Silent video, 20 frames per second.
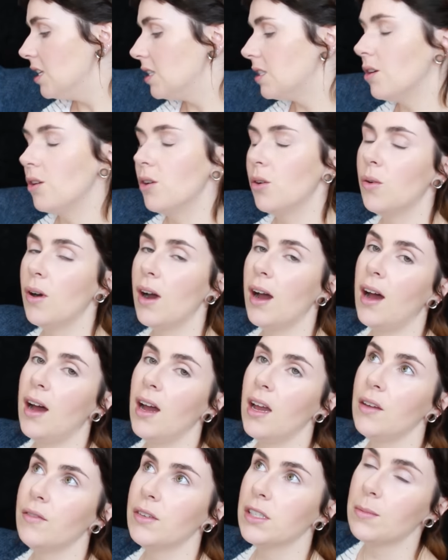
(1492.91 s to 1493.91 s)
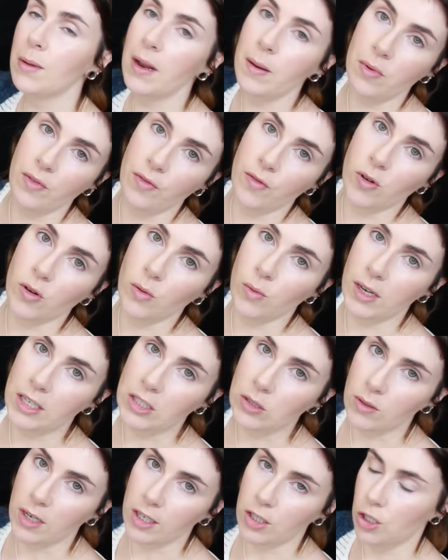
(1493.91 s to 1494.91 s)
So I've explained before why
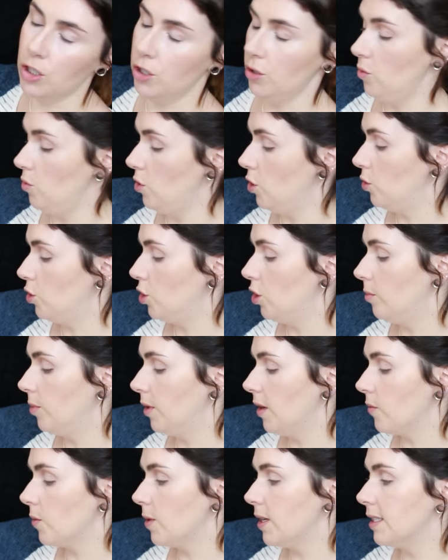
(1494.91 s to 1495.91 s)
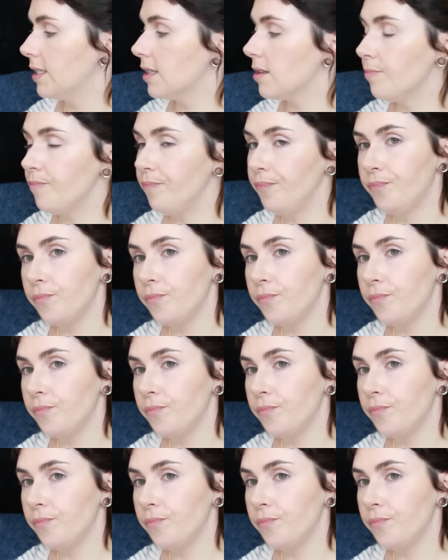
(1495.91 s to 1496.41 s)
I don't like to do YouTube giveaways,